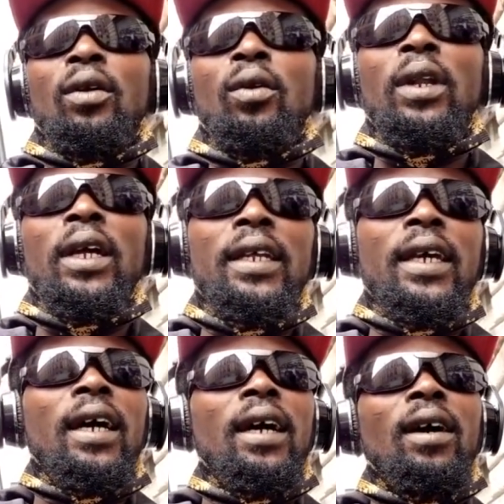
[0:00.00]
no ne
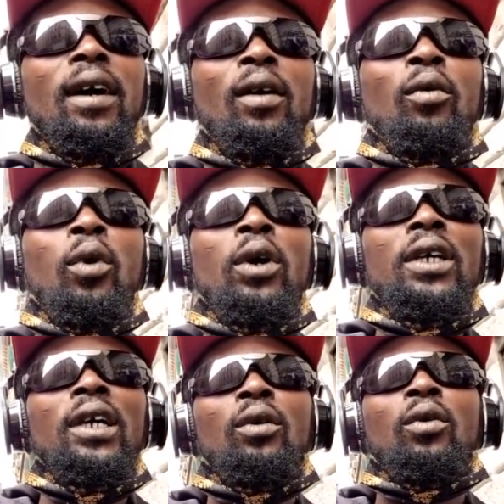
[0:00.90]
dear,
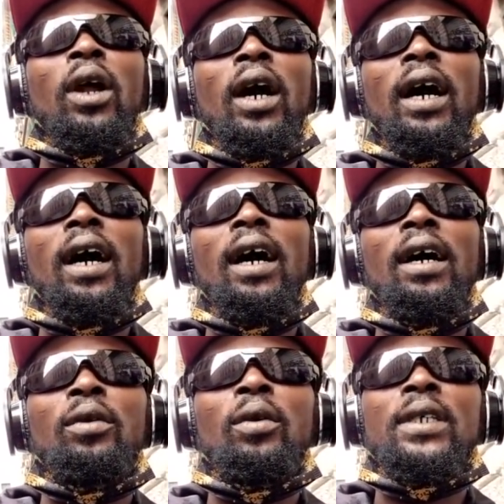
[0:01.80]
koye kura,
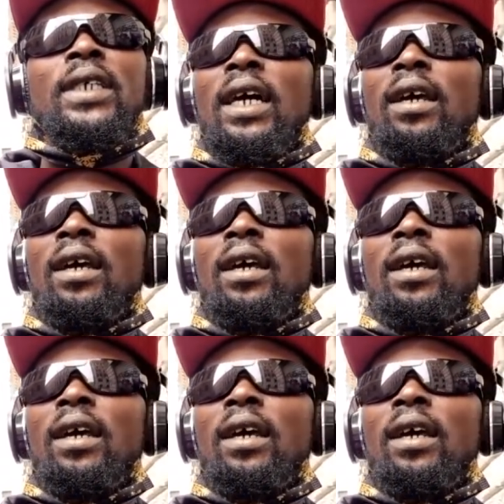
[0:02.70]
no share